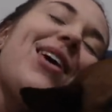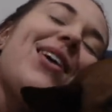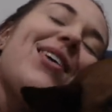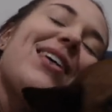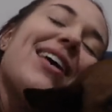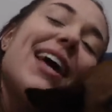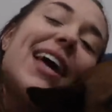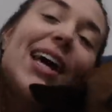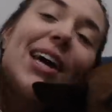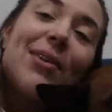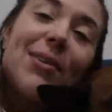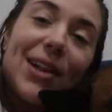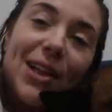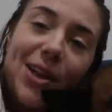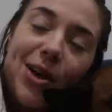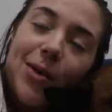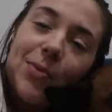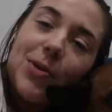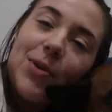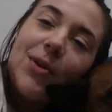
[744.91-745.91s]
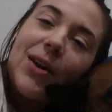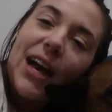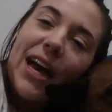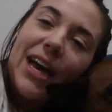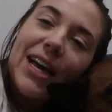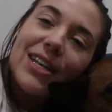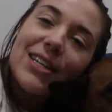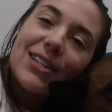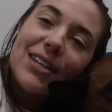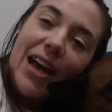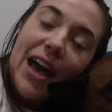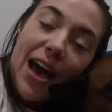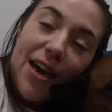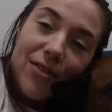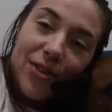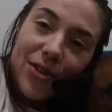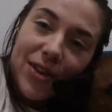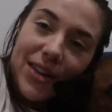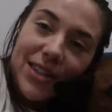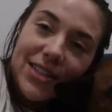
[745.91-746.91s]
Okay, well, I hope you guys
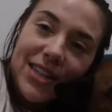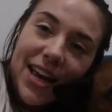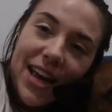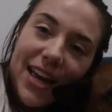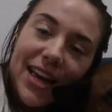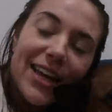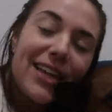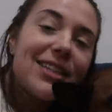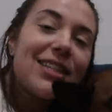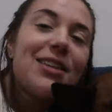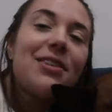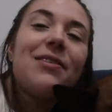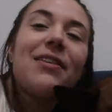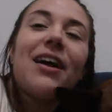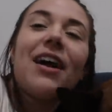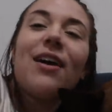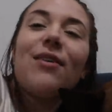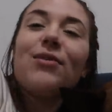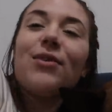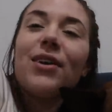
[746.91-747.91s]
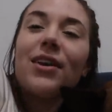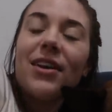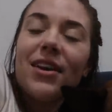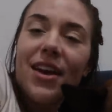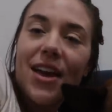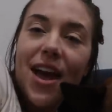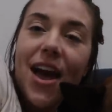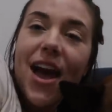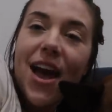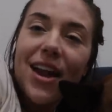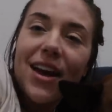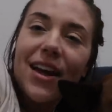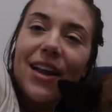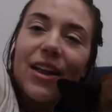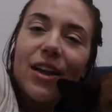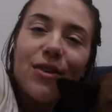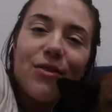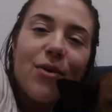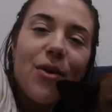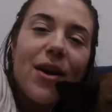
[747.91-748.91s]
have a great day and continue to have one, and
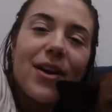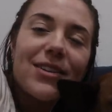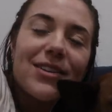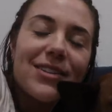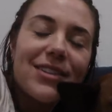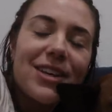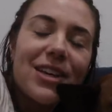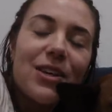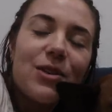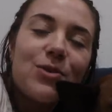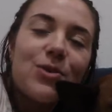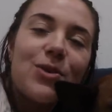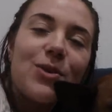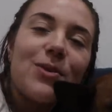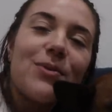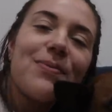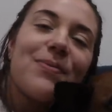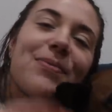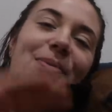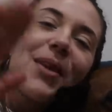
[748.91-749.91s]
I look forward to seeing you soon.